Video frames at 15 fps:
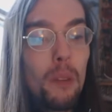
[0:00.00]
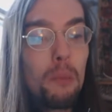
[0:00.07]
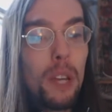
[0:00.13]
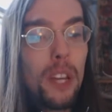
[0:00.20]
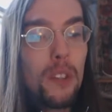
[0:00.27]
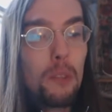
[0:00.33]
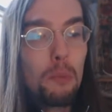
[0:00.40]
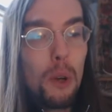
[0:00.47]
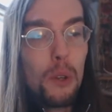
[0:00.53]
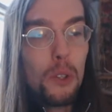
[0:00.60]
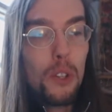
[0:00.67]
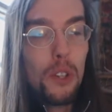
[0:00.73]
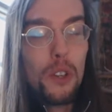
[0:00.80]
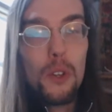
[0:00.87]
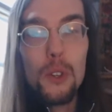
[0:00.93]
Because
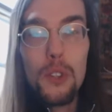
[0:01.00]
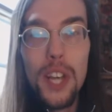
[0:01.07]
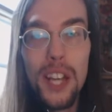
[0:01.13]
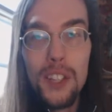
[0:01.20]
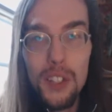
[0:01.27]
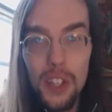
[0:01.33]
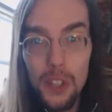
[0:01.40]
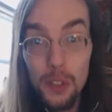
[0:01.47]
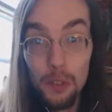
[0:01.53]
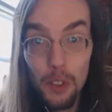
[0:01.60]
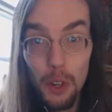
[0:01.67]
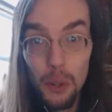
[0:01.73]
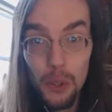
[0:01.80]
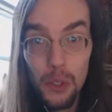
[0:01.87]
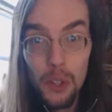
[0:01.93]
most of those excess
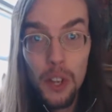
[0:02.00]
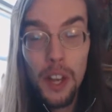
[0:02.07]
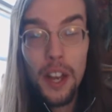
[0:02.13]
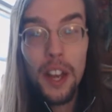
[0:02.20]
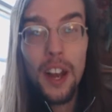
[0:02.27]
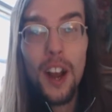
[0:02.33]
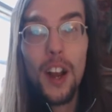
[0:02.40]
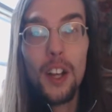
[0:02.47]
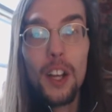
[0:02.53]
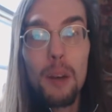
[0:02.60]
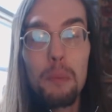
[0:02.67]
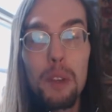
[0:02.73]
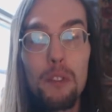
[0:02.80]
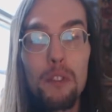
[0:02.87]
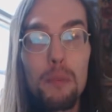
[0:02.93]
votes are
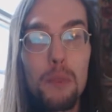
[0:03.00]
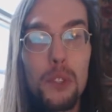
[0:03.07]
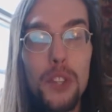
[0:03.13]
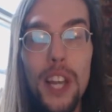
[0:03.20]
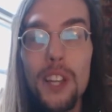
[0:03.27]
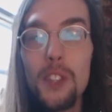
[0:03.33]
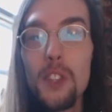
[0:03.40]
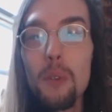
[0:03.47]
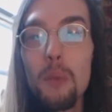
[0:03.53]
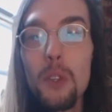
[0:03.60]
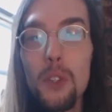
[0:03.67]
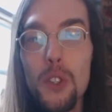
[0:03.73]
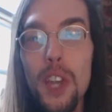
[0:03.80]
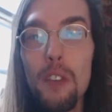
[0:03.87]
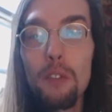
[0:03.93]
coming from states that were
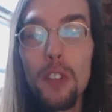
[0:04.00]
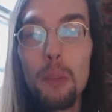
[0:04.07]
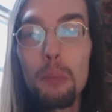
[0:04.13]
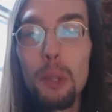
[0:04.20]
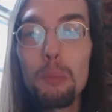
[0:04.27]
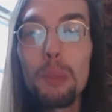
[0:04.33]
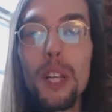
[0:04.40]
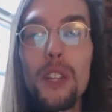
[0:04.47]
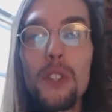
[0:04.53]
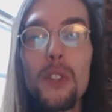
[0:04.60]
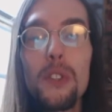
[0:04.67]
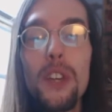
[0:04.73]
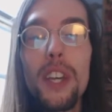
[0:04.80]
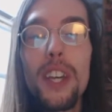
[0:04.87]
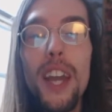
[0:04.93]
safely blue.
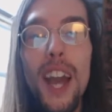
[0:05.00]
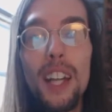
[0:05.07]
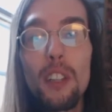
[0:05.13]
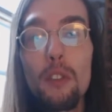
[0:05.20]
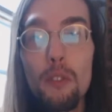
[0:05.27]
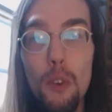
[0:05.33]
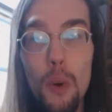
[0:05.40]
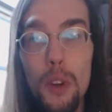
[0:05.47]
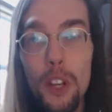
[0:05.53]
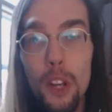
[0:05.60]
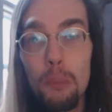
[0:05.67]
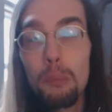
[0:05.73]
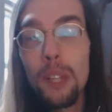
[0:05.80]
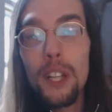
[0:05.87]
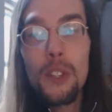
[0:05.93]
Places like
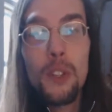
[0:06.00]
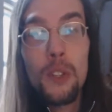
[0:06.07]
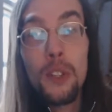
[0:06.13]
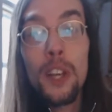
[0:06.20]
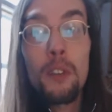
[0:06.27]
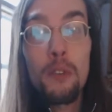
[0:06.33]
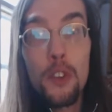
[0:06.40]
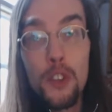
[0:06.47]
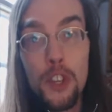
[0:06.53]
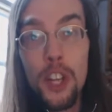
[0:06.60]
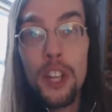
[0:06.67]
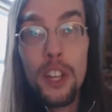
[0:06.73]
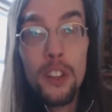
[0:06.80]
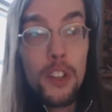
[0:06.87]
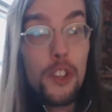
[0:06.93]
California, or places like
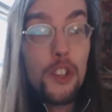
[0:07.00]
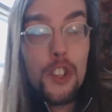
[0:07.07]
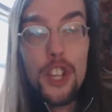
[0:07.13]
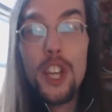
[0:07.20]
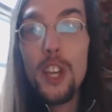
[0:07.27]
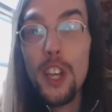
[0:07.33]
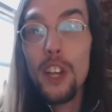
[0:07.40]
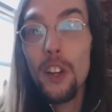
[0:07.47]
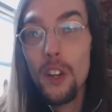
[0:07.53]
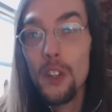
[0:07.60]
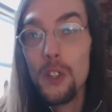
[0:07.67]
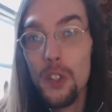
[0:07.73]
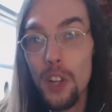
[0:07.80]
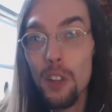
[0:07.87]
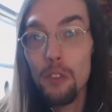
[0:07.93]
Virginia that she
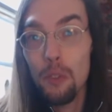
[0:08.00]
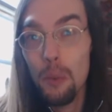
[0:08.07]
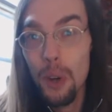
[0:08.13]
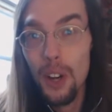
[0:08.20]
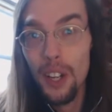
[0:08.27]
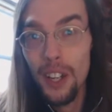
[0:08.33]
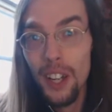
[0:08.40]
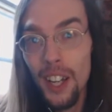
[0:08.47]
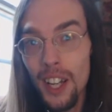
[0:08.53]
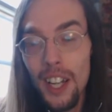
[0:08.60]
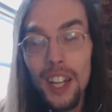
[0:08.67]
herself won.